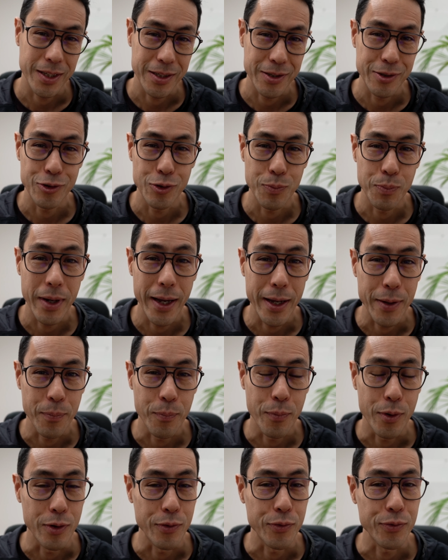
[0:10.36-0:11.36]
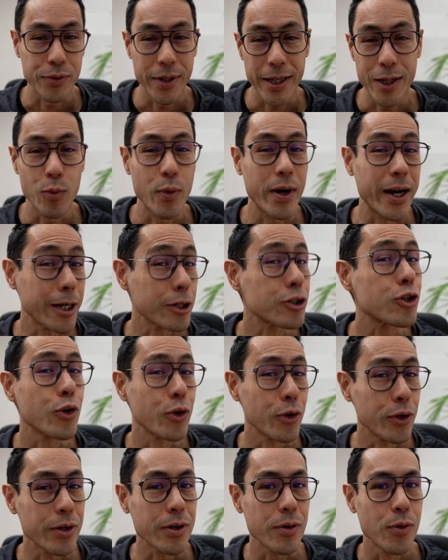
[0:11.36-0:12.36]
until my birthday where I
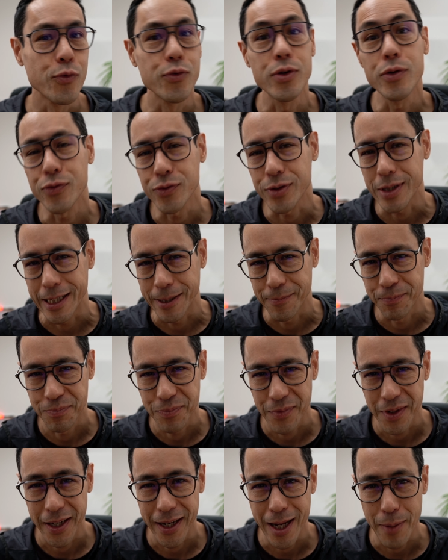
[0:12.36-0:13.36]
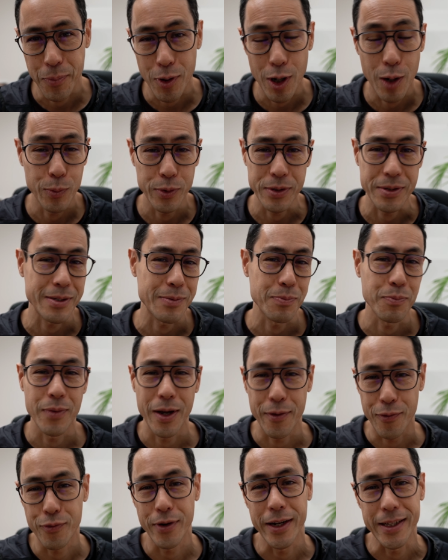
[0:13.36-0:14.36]
turn 50. And I promised
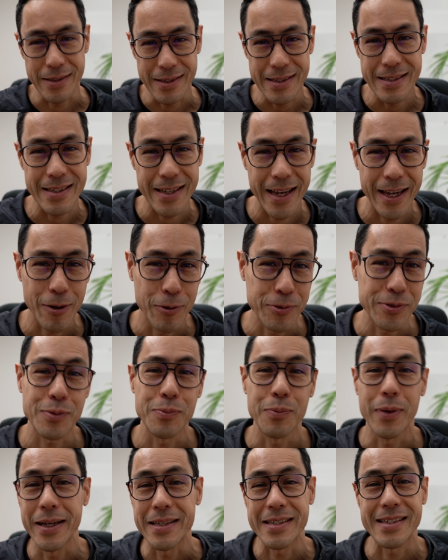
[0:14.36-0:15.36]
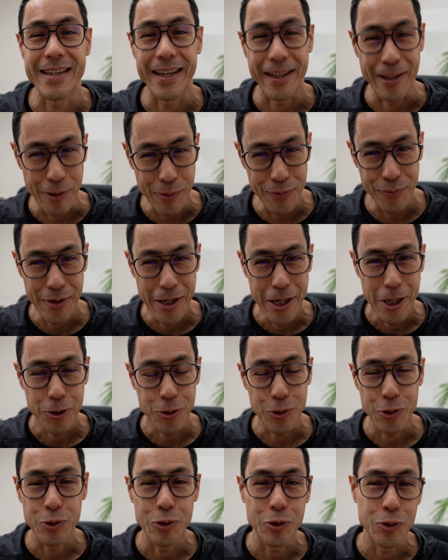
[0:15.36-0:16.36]
my friends and also myself
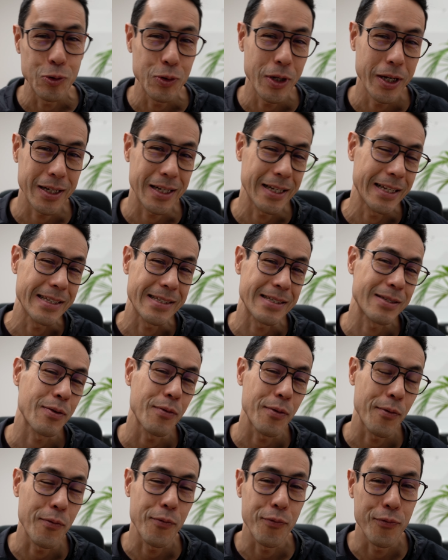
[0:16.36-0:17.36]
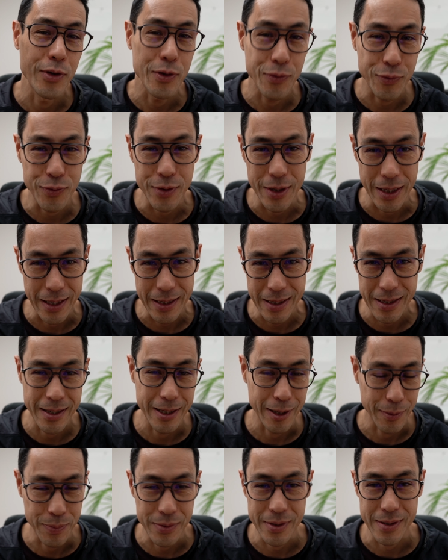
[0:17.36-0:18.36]
to do at least 50
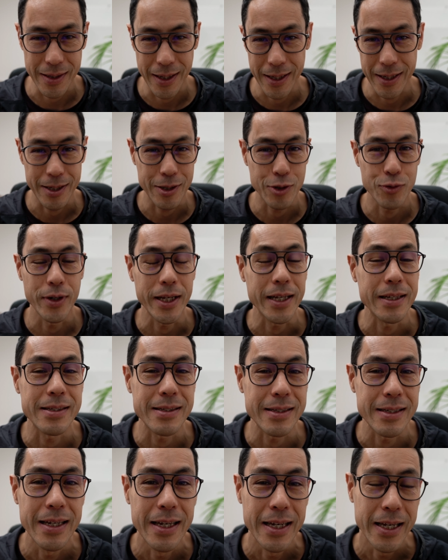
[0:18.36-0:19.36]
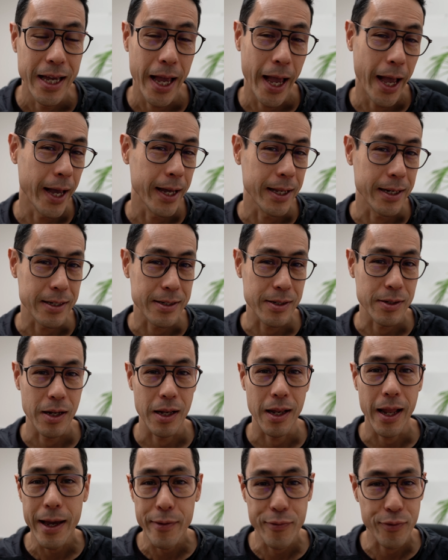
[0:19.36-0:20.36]
tips and tricks and
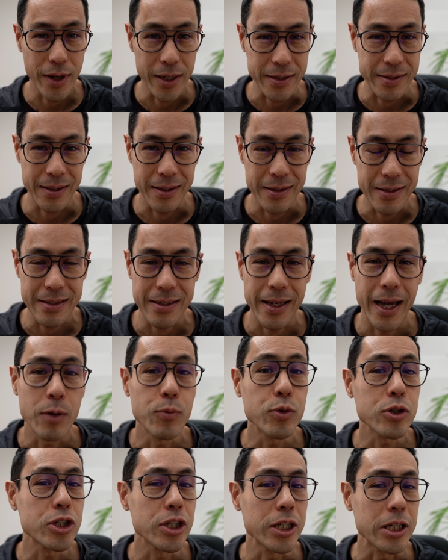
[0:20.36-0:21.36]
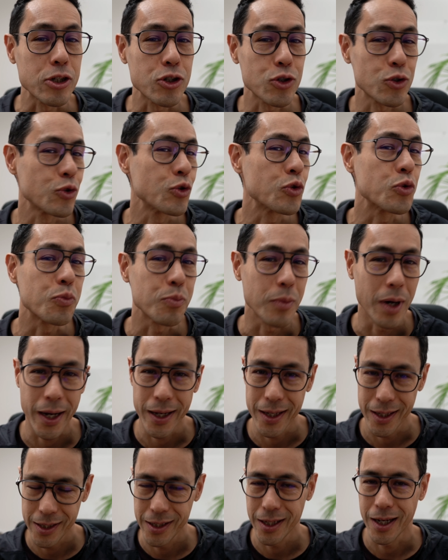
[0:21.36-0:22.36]
life lessons I would teach to
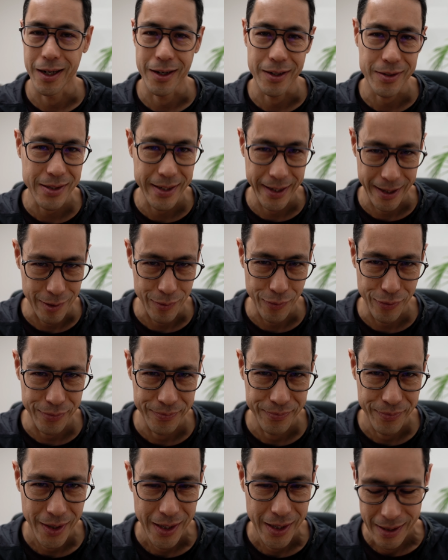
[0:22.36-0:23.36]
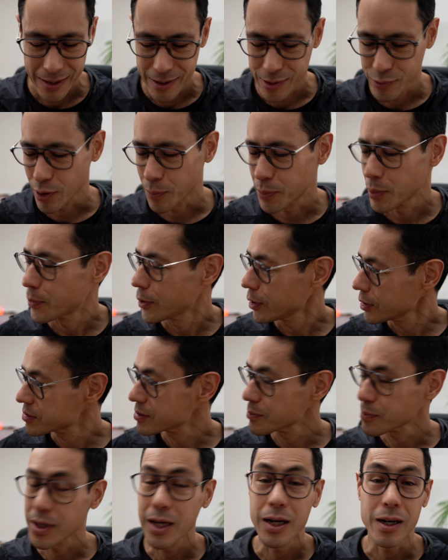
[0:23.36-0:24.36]
my younger self. So I prepared
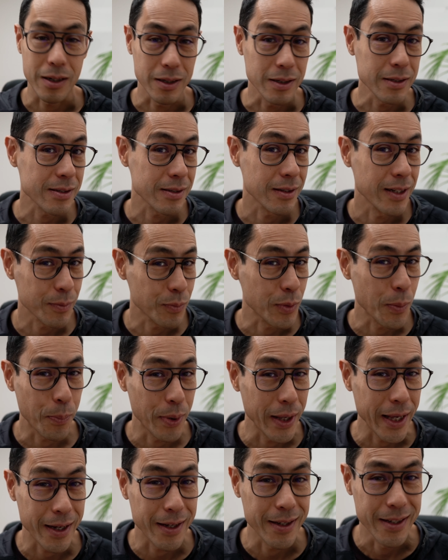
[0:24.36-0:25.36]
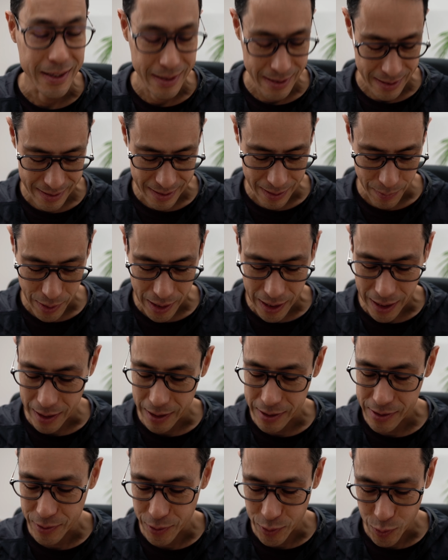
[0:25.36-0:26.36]
some cards and let me pick some
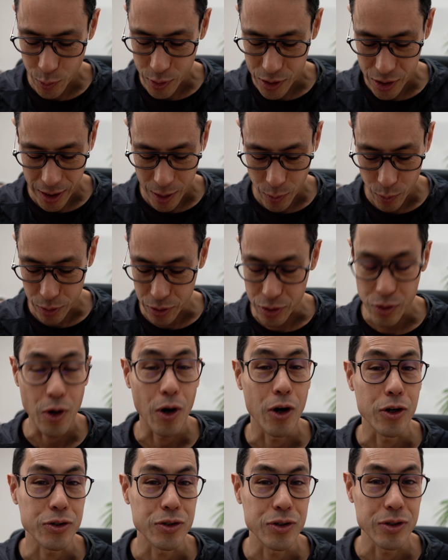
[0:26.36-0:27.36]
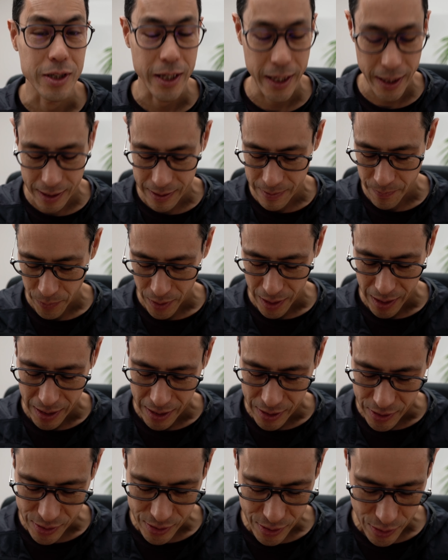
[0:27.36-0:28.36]
cards on which I will talk today.
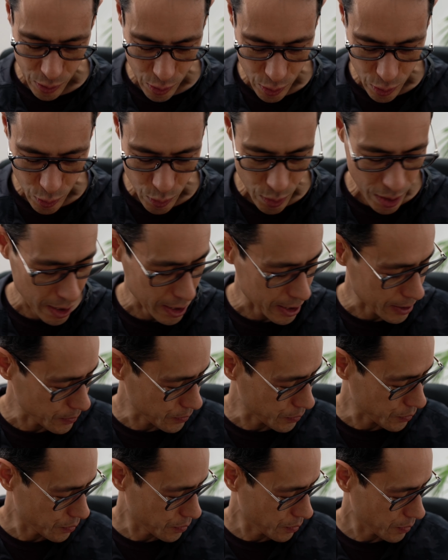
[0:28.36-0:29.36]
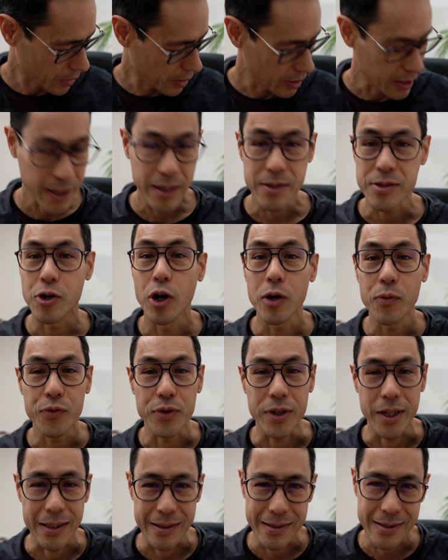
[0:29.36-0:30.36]
So here's
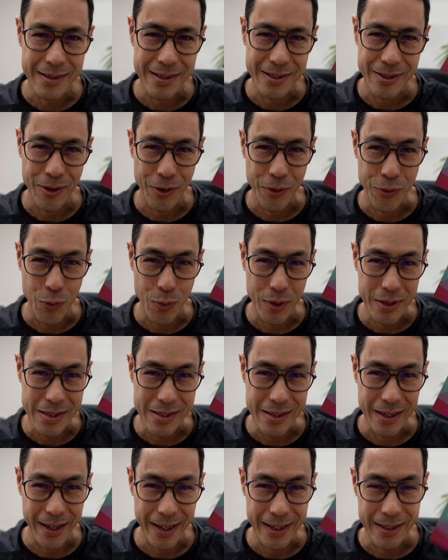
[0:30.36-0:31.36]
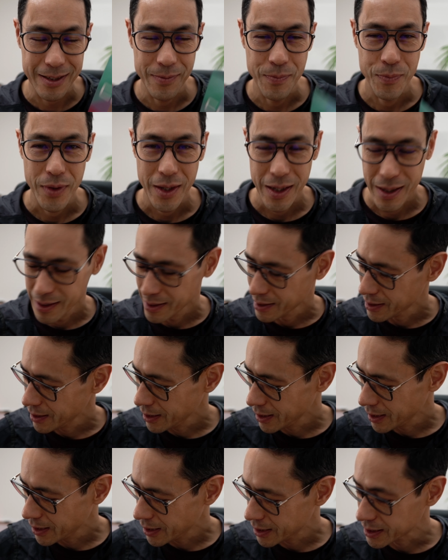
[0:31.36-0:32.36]
confidence on the one side
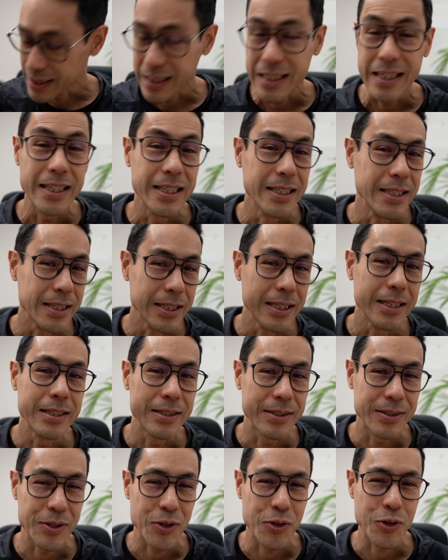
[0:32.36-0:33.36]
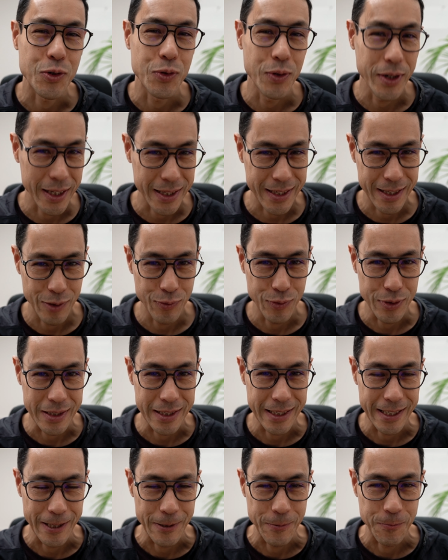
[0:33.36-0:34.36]
and here is
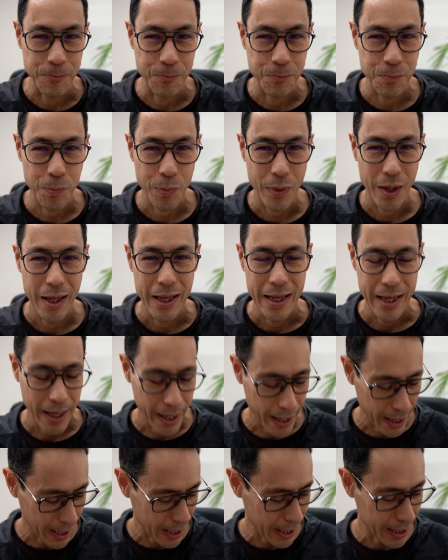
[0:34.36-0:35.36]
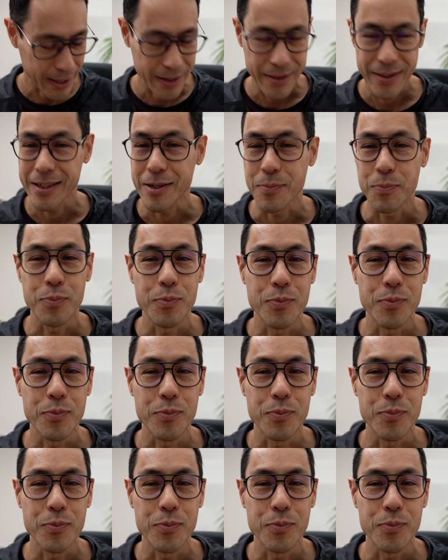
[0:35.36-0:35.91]
creativity. And that